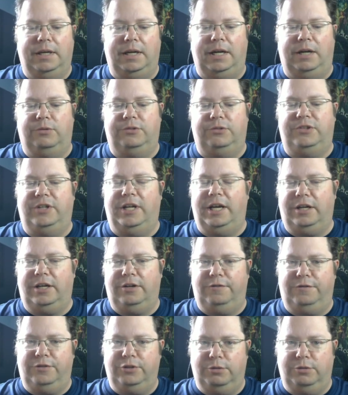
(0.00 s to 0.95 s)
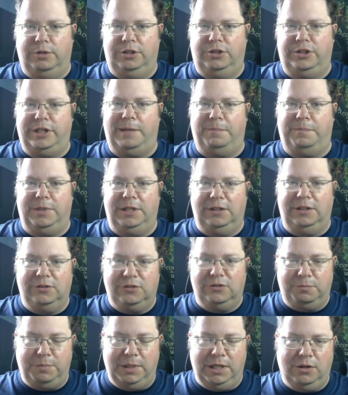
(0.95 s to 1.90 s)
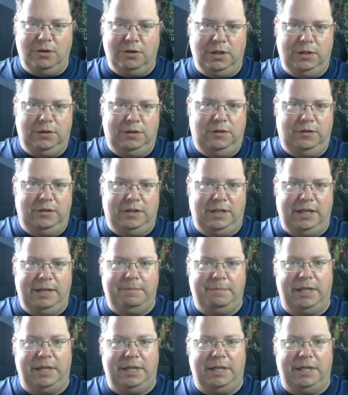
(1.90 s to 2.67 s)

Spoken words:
I was not a fluent Japanese speaker at the time.